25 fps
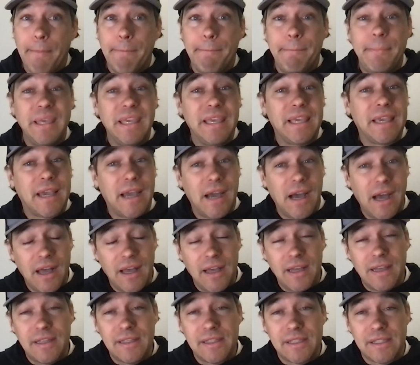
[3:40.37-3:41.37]

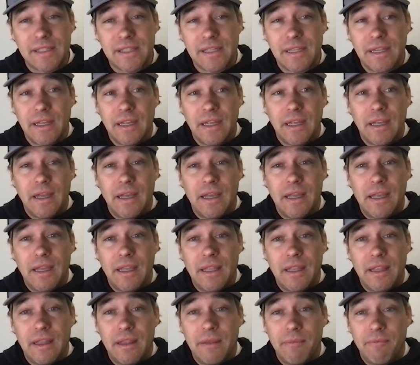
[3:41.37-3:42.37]
because
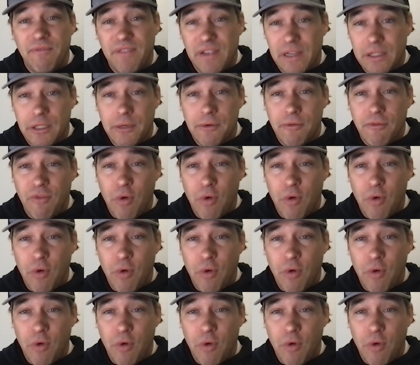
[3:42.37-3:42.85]
Victor